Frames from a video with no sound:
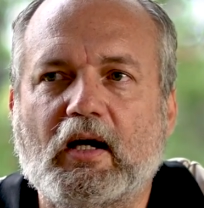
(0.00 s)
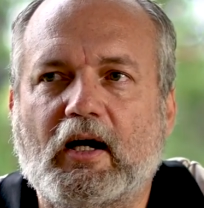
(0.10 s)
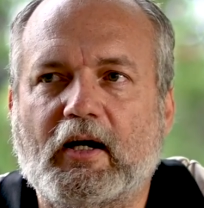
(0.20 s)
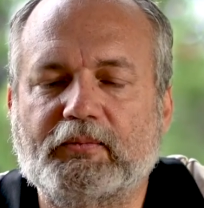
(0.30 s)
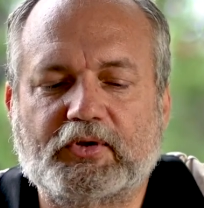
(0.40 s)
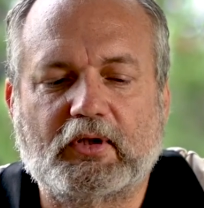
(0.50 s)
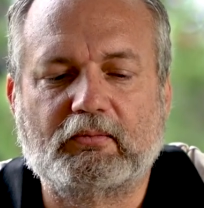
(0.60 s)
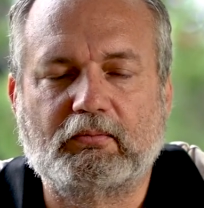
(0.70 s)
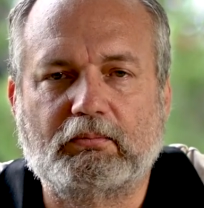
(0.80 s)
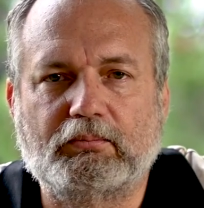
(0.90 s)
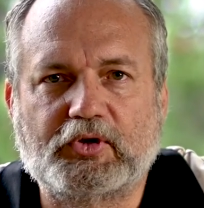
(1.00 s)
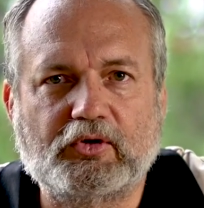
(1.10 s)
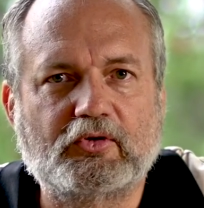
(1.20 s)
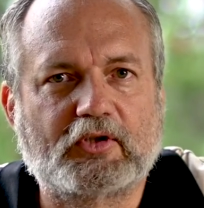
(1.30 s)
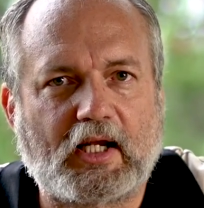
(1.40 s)
So it
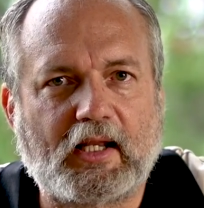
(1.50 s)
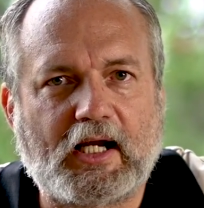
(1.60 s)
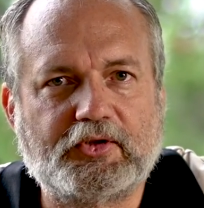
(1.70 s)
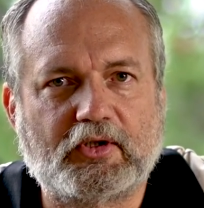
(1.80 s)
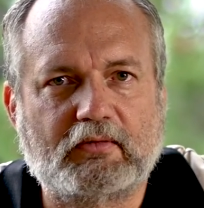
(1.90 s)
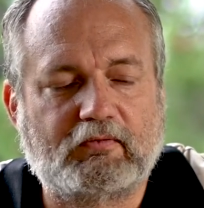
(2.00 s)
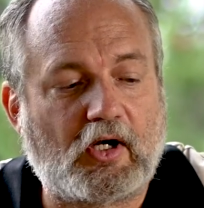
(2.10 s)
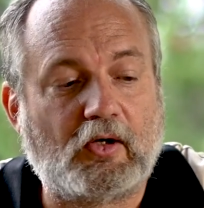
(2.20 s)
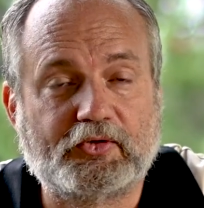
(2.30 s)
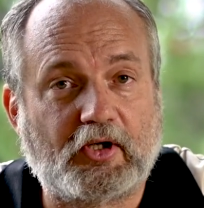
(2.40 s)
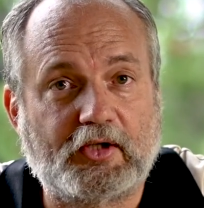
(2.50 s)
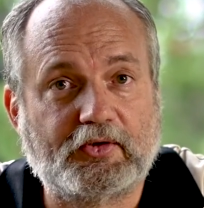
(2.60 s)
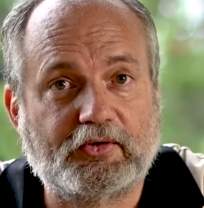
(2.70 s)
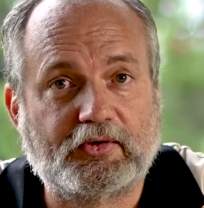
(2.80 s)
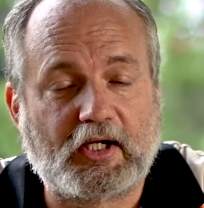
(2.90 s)
produces larger file
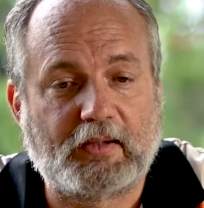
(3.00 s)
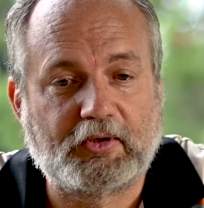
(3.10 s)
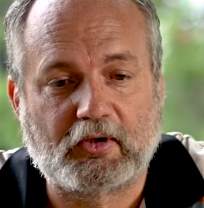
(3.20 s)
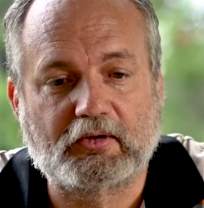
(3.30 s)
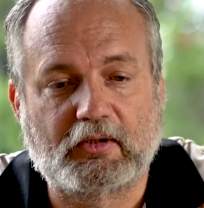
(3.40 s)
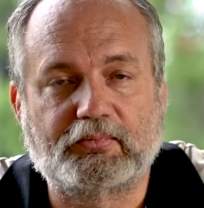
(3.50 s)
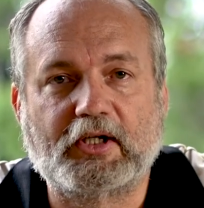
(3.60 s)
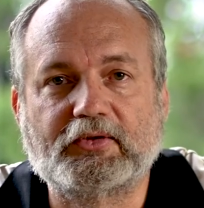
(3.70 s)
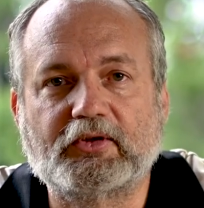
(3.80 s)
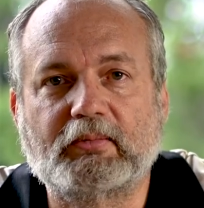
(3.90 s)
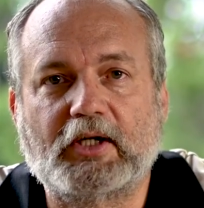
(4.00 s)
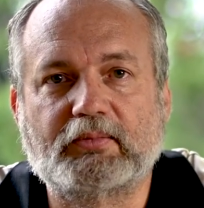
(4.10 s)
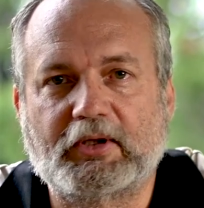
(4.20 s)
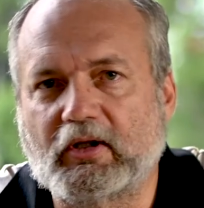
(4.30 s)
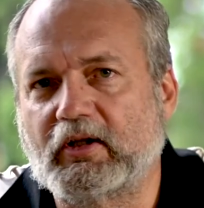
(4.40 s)
sizes. They're not compressed as
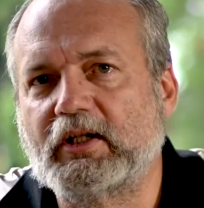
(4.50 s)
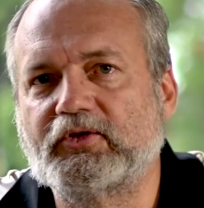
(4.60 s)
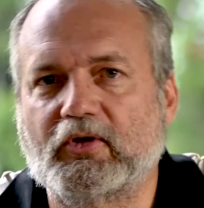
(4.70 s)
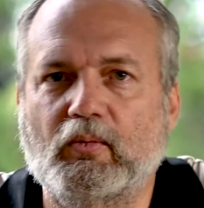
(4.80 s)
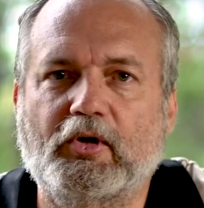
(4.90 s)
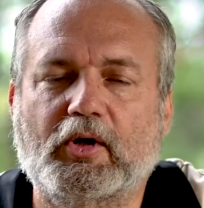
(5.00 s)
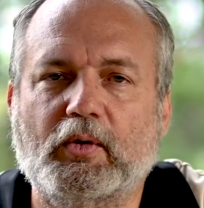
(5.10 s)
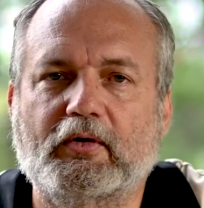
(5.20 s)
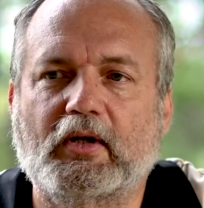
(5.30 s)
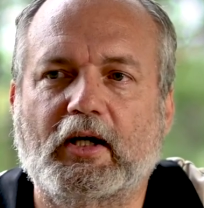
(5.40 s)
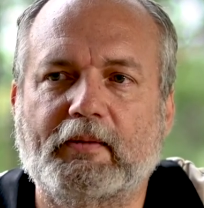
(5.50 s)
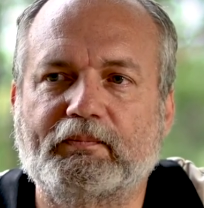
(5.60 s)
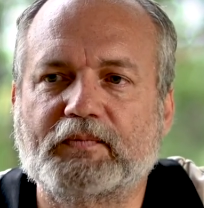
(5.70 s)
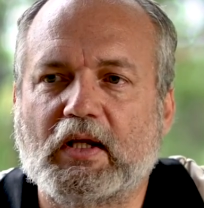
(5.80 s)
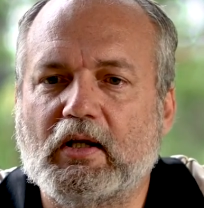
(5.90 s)
much, but they're a lot easier to work with.
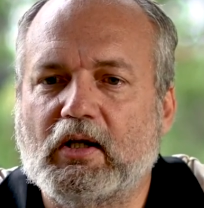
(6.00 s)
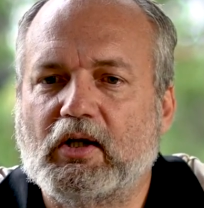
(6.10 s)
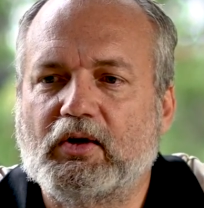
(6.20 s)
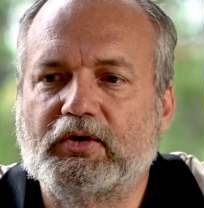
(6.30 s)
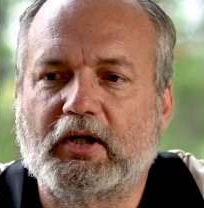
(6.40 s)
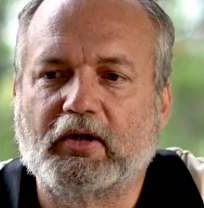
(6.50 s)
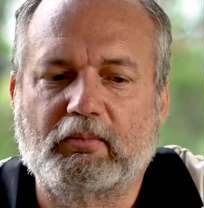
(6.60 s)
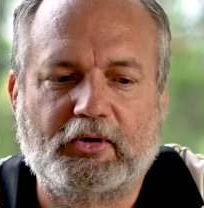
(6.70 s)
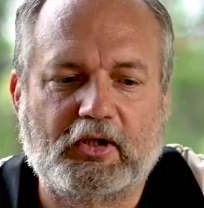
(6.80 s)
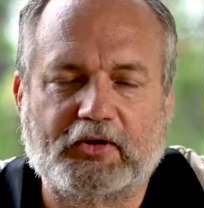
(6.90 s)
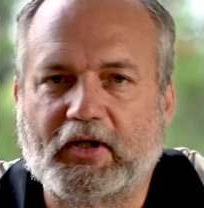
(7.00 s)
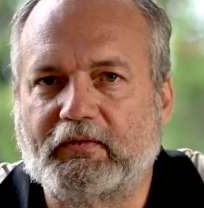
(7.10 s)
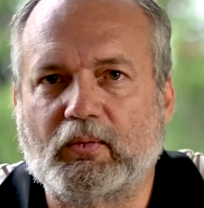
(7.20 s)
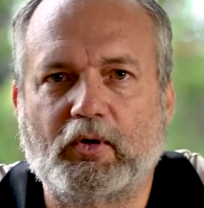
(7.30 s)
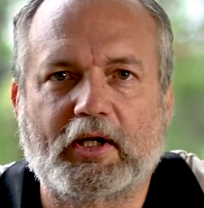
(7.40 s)
The computer doesn't
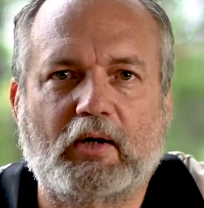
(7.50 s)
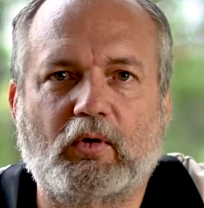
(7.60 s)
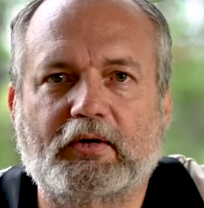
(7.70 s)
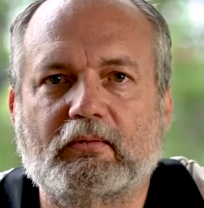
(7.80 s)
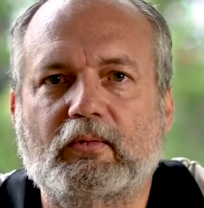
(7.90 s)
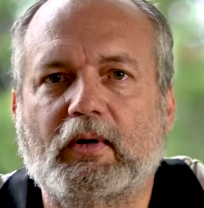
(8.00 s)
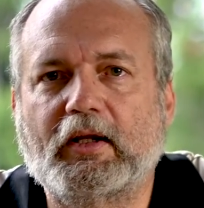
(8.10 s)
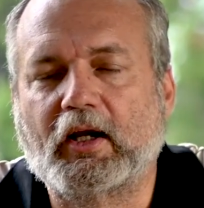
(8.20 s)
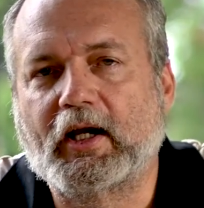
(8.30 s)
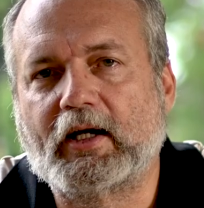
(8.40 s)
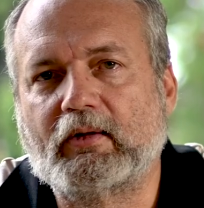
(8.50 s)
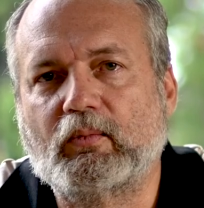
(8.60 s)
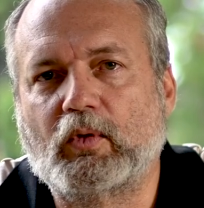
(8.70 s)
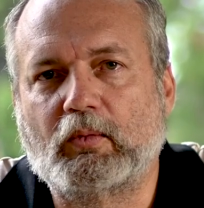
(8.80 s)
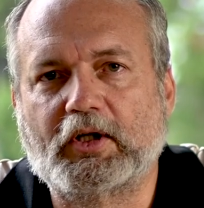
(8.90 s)
have to work out
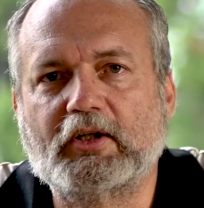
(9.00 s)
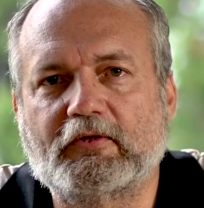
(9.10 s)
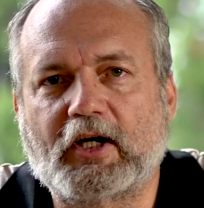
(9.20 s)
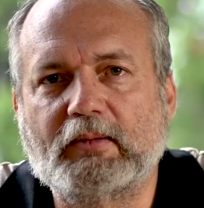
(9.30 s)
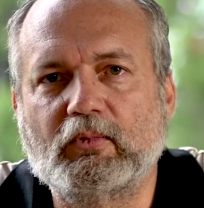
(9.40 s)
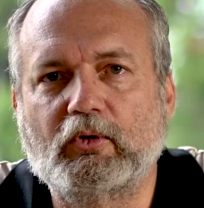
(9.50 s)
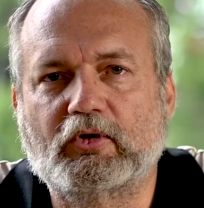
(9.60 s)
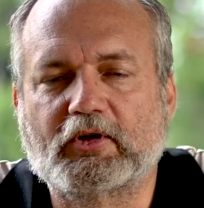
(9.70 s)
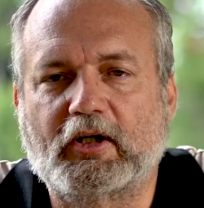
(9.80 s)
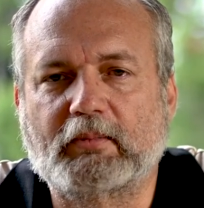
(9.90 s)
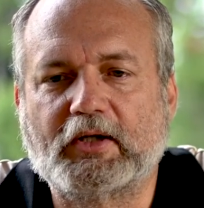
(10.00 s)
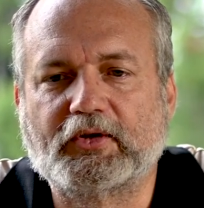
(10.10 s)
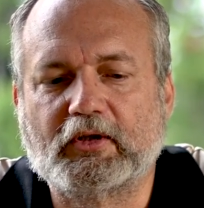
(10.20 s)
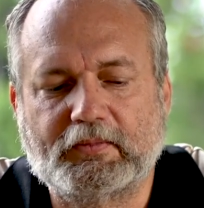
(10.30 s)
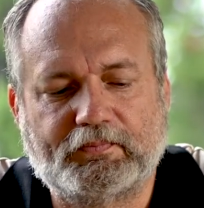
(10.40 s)
what each frame looks like
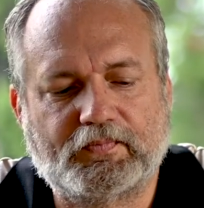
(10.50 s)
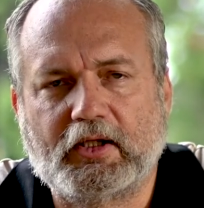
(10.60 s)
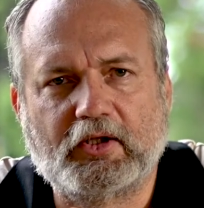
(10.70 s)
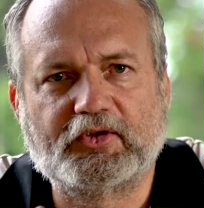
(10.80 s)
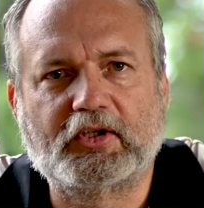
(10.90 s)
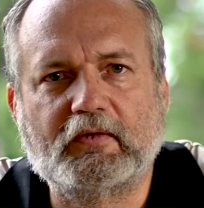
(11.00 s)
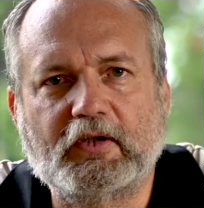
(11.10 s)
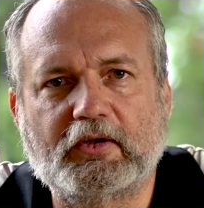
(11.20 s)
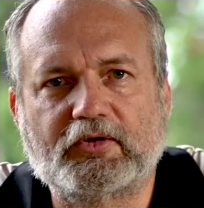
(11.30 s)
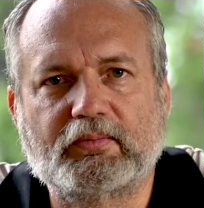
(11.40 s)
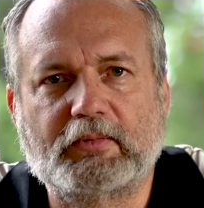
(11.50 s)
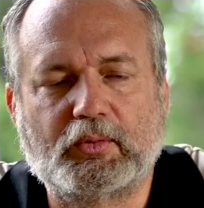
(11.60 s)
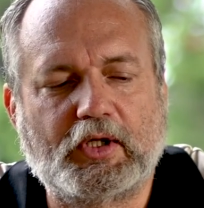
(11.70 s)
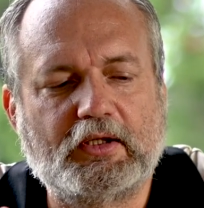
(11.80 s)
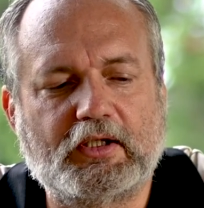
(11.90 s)
basically. Now the significance
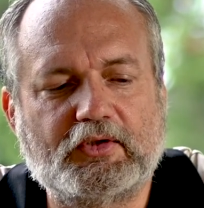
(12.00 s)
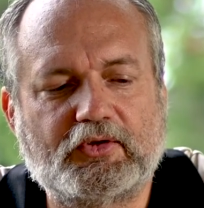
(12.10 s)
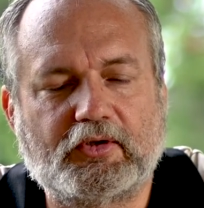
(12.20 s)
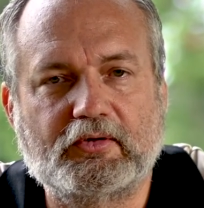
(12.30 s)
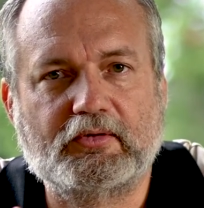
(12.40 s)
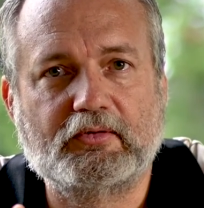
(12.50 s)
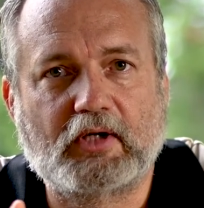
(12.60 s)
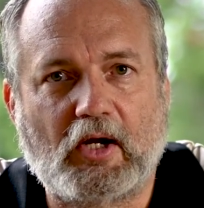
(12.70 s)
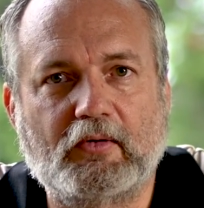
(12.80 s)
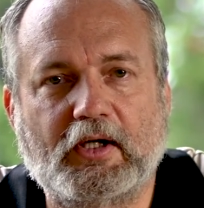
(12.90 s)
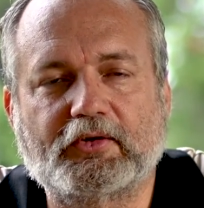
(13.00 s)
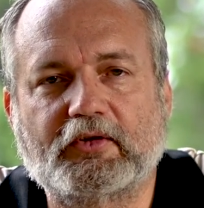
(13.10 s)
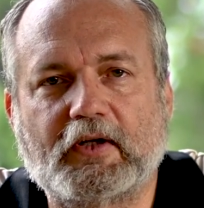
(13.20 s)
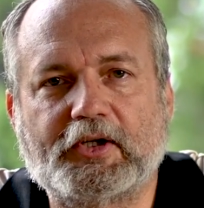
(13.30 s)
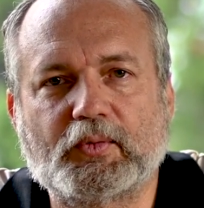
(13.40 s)
between these two codecs,
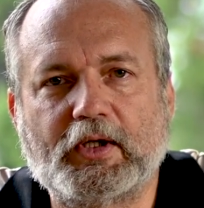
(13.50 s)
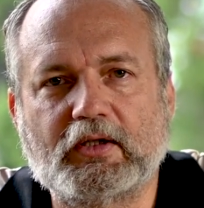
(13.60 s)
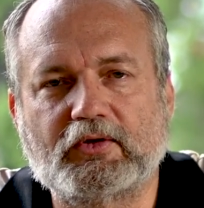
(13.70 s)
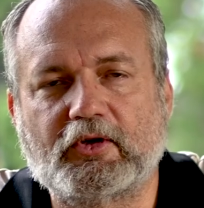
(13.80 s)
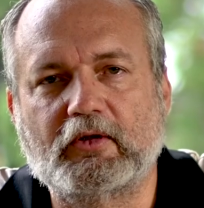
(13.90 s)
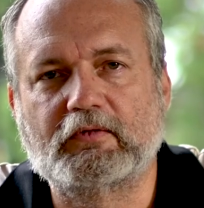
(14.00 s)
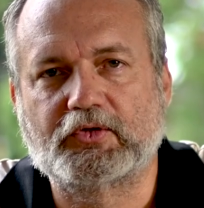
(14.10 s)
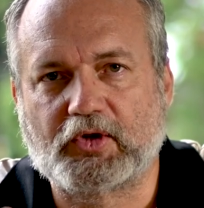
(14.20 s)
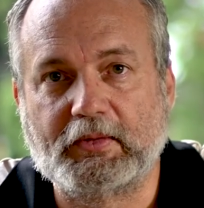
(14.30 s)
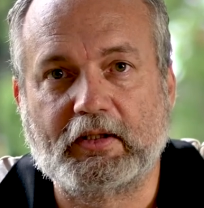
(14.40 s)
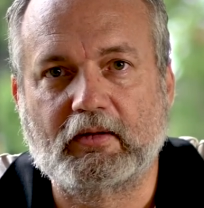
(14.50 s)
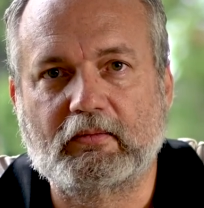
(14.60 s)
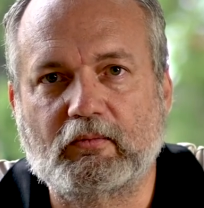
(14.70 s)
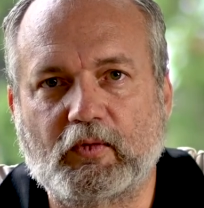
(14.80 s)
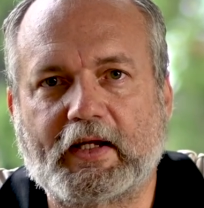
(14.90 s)
as far as we're concerned, for trimming
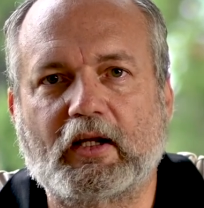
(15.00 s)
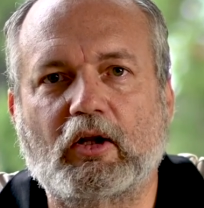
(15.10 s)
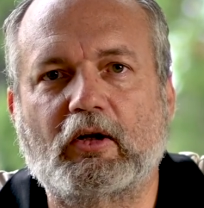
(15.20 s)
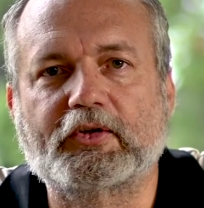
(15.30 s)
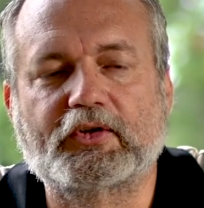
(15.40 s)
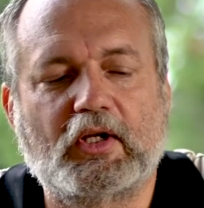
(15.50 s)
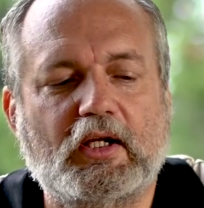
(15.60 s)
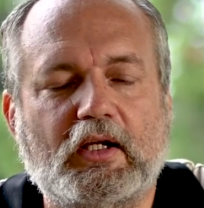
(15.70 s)
without loss,